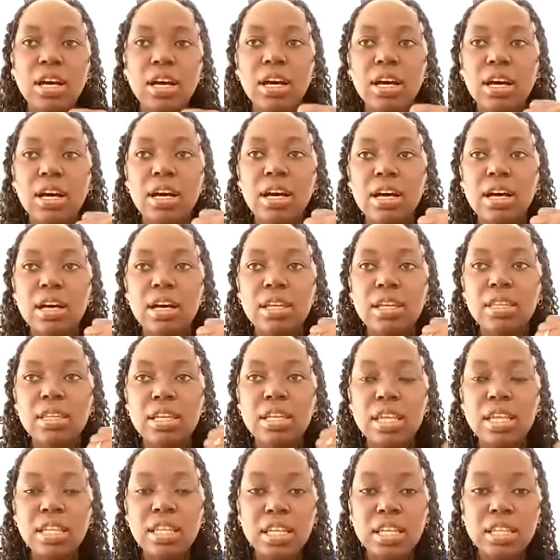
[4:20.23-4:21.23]
The
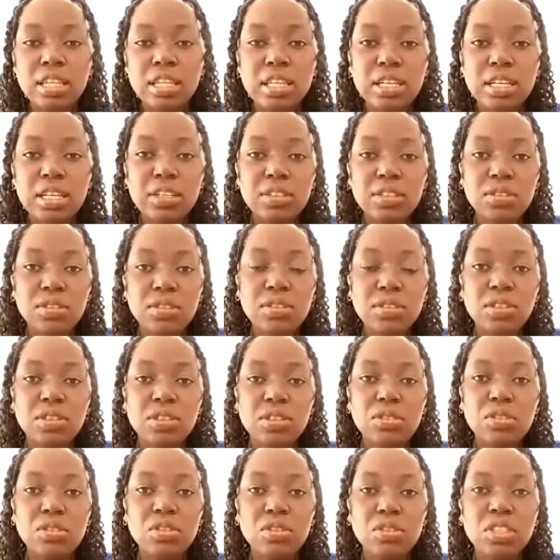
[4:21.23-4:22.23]
other thing,
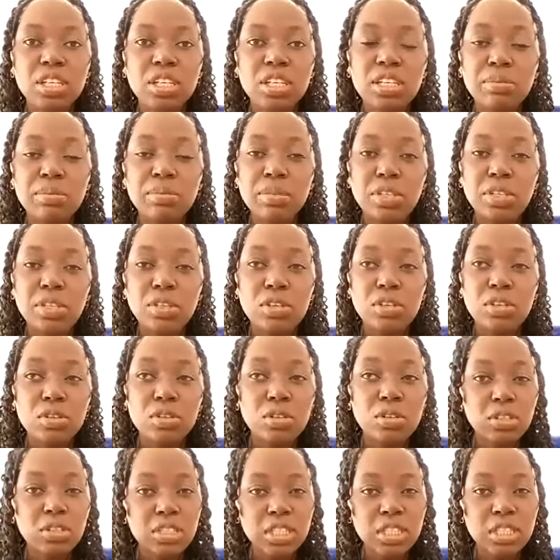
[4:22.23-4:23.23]
you send me your
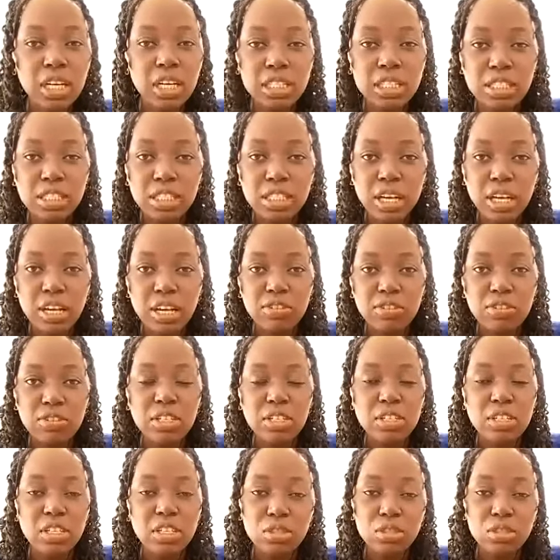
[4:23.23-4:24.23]
contact
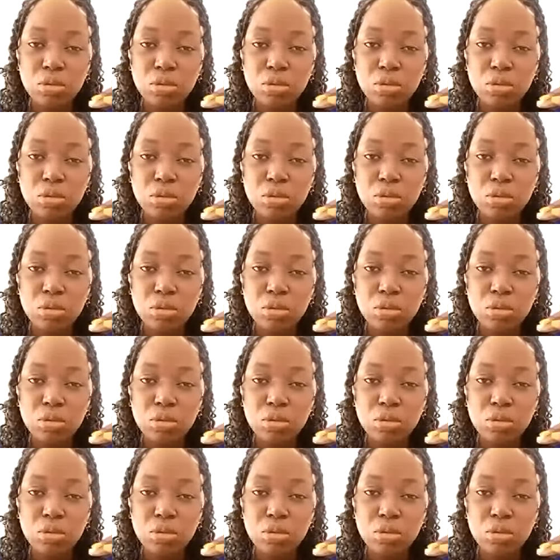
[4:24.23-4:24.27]
address,